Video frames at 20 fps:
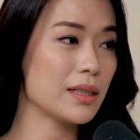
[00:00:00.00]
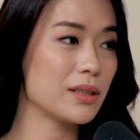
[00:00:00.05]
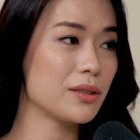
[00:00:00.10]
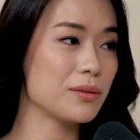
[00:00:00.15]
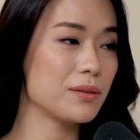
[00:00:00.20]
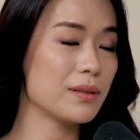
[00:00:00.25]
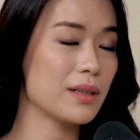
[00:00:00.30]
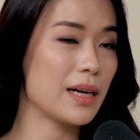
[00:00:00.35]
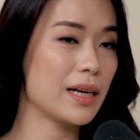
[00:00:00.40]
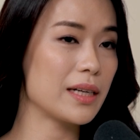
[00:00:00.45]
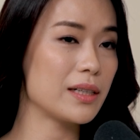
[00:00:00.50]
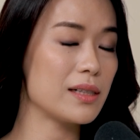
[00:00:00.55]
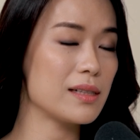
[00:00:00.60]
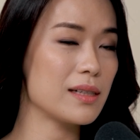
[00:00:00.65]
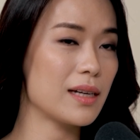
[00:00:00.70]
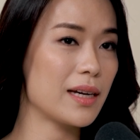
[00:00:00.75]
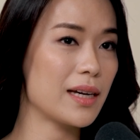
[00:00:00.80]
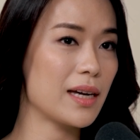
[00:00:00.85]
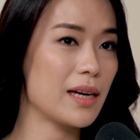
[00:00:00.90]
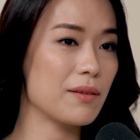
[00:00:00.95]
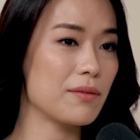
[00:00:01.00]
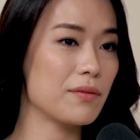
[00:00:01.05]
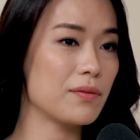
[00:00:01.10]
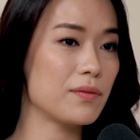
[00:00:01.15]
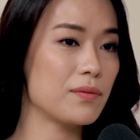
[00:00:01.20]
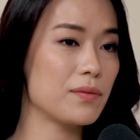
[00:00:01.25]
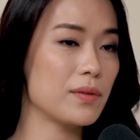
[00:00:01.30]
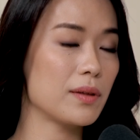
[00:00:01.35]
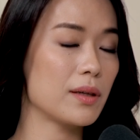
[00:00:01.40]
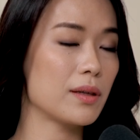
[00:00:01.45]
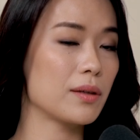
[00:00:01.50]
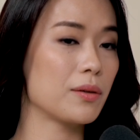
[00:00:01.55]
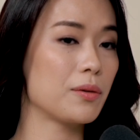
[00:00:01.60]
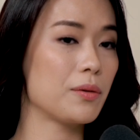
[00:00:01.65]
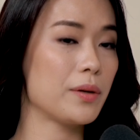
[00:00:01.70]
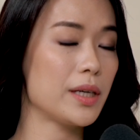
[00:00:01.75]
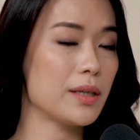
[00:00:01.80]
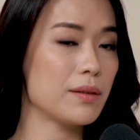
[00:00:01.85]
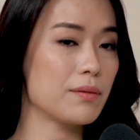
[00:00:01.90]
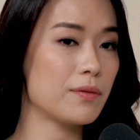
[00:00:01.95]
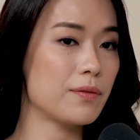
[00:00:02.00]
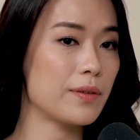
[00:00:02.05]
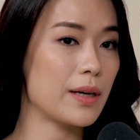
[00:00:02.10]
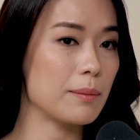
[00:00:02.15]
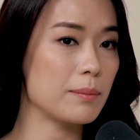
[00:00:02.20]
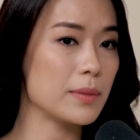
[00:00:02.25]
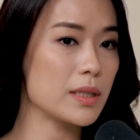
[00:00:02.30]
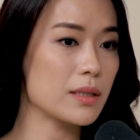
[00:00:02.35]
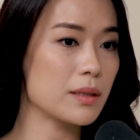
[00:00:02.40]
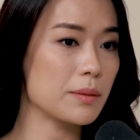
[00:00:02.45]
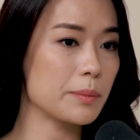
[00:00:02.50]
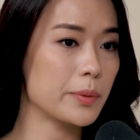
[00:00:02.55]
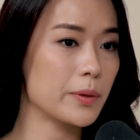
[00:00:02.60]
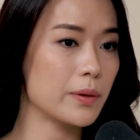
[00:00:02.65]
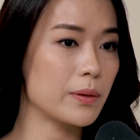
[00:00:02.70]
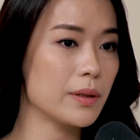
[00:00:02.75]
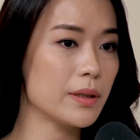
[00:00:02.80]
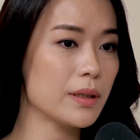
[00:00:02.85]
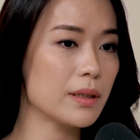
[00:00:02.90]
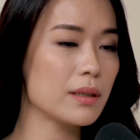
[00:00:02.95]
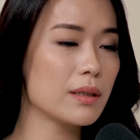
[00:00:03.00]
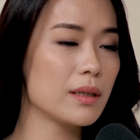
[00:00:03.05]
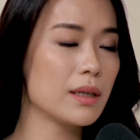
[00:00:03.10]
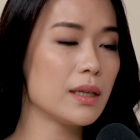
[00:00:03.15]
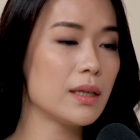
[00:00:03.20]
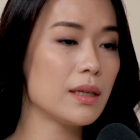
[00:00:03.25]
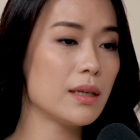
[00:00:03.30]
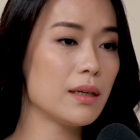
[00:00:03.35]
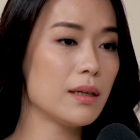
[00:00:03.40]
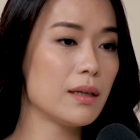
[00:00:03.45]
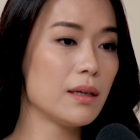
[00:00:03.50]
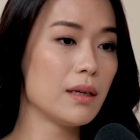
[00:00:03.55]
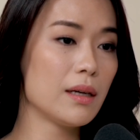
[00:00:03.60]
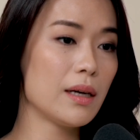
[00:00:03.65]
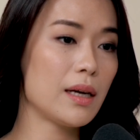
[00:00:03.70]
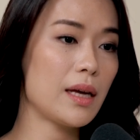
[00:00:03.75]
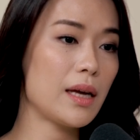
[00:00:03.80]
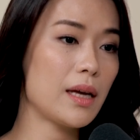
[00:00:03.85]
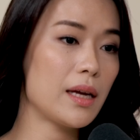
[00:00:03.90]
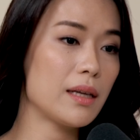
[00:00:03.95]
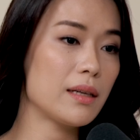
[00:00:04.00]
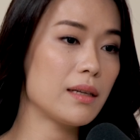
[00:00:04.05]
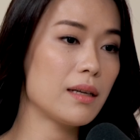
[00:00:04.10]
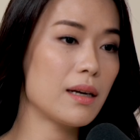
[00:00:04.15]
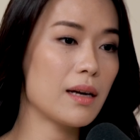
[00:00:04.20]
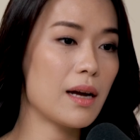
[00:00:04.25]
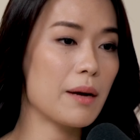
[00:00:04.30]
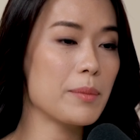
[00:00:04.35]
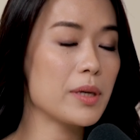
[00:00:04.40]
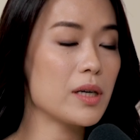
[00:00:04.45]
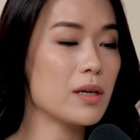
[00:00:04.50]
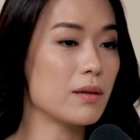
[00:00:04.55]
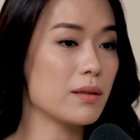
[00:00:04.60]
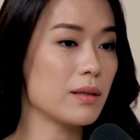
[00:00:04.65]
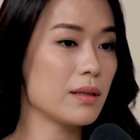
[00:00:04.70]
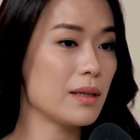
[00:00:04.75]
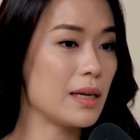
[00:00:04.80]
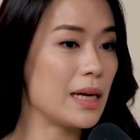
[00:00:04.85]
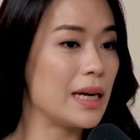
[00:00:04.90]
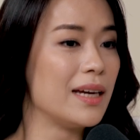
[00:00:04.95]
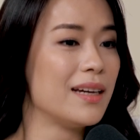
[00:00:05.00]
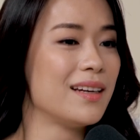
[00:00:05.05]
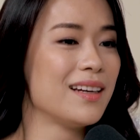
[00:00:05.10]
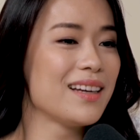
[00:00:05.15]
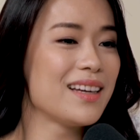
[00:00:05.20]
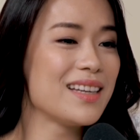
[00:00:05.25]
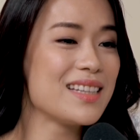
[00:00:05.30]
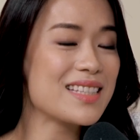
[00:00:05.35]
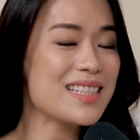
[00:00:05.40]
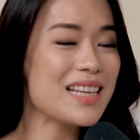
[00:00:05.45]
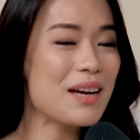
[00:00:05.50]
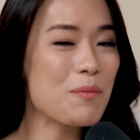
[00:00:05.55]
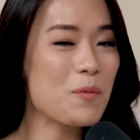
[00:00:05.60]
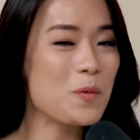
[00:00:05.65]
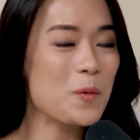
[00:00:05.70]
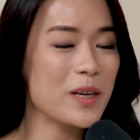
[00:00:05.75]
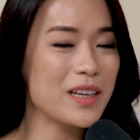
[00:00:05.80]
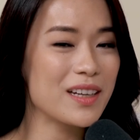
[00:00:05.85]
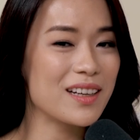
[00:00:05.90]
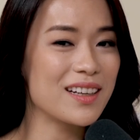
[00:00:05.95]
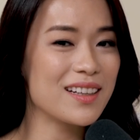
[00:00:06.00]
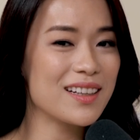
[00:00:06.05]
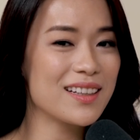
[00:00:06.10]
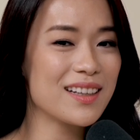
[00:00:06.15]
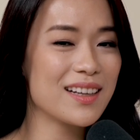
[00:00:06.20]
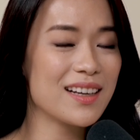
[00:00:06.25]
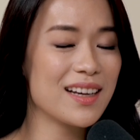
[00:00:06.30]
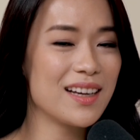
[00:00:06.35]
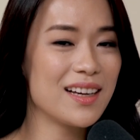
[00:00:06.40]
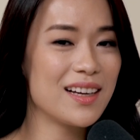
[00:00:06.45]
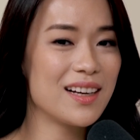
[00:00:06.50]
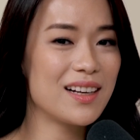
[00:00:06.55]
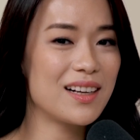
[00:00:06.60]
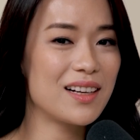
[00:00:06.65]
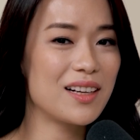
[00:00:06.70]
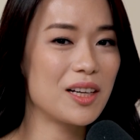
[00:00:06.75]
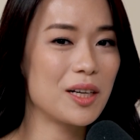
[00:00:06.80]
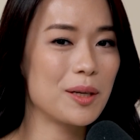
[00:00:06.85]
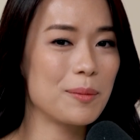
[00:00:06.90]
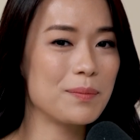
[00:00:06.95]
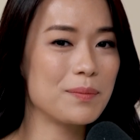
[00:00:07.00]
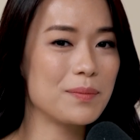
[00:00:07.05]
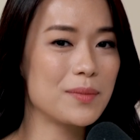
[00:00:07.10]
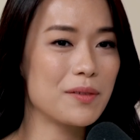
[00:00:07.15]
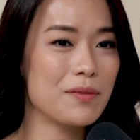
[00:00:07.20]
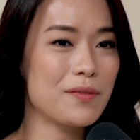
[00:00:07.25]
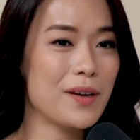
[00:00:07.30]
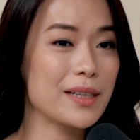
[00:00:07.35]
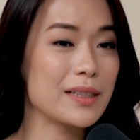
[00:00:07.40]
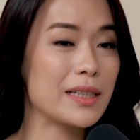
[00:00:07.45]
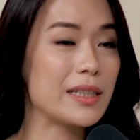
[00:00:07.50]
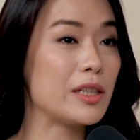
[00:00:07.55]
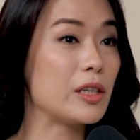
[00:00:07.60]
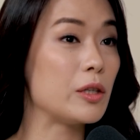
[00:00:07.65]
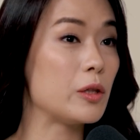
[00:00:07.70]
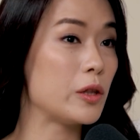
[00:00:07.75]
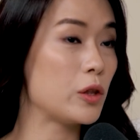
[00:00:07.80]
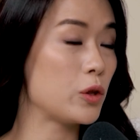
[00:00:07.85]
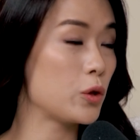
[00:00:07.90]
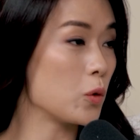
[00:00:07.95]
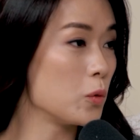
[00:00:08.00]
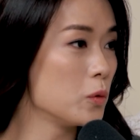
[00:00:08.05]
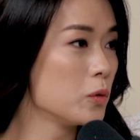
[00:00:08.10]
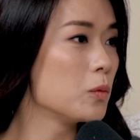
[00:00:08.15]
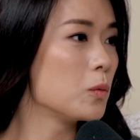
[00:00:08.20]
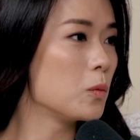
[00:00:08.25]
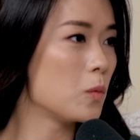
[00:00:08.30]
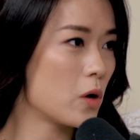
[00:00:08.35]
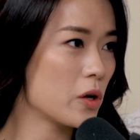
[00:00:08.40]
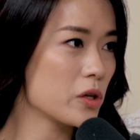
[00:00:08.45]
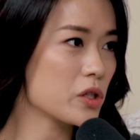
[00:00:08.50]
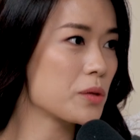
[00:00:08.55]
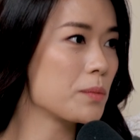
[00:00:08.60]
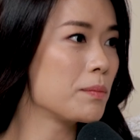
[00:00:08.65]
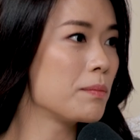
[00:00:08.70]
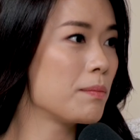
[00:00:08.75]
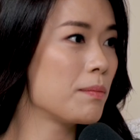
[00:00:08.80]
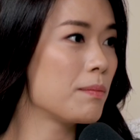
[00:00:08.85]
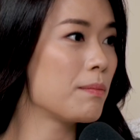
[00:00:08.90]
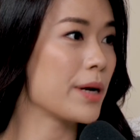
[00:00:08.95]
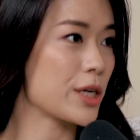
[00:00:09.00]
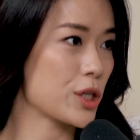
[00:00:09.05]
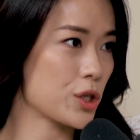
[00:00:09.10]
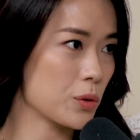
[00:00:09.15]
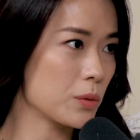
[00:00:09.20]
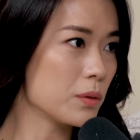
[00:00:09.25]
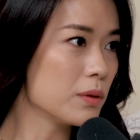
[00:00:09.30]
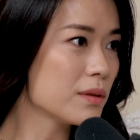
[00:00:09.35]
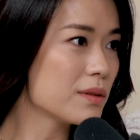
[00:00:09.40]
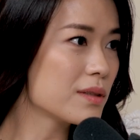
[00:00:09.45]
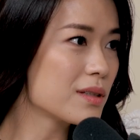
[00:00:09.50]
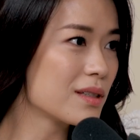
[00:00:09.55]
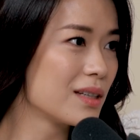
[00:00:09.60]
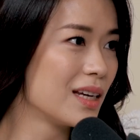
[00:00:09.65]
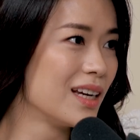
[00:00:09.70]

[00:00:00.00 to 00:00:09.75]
I have a great family support. And I mean, in some way, the fact that they don't watch my shows